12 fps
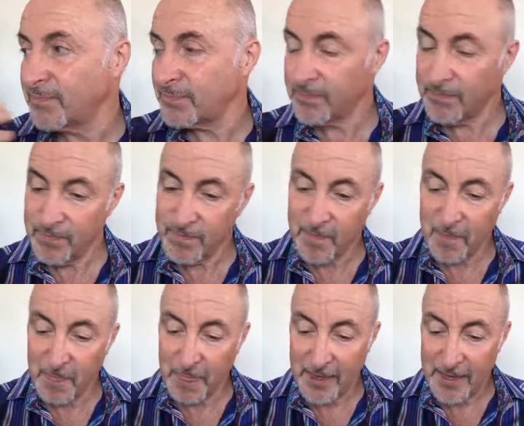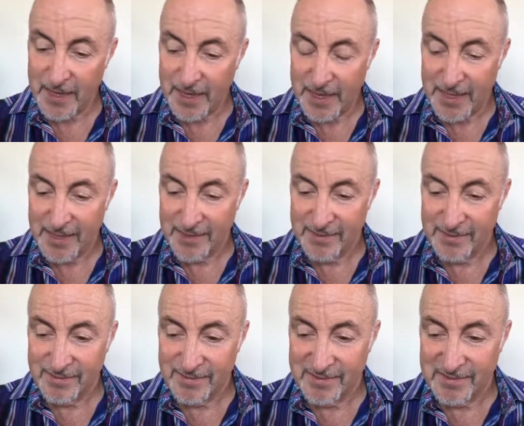
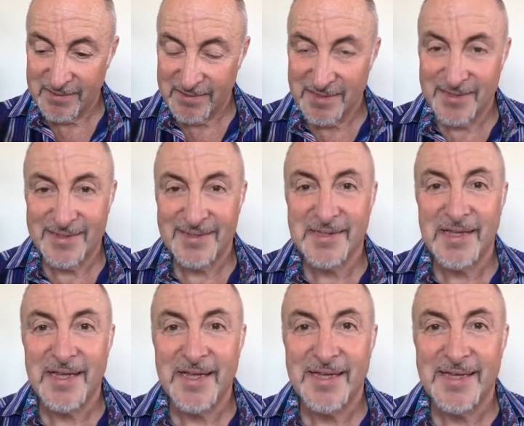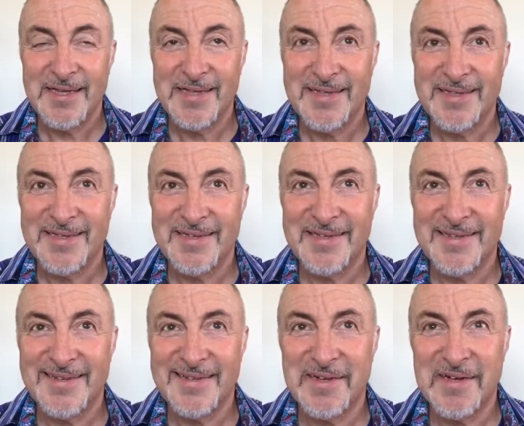
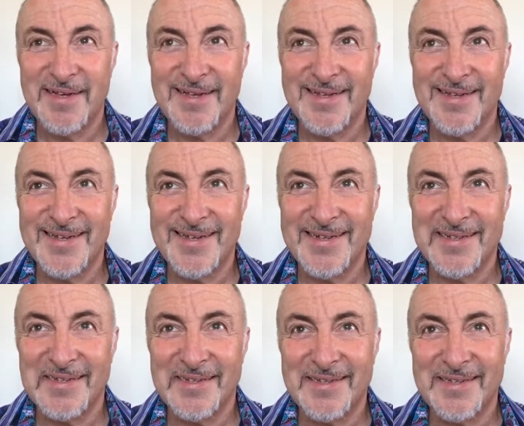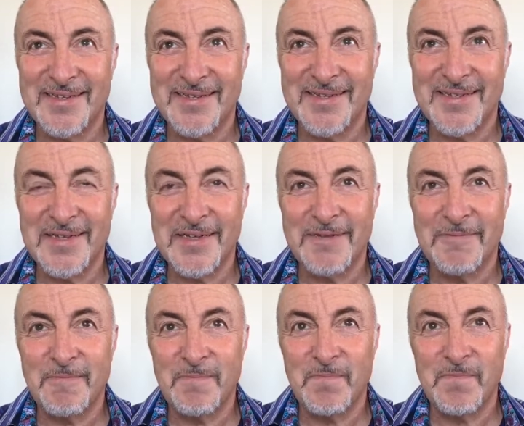
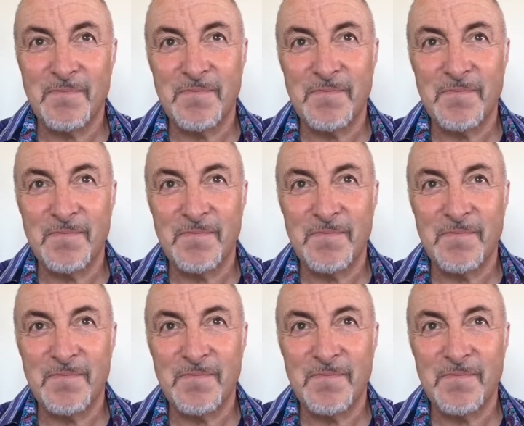[no speech]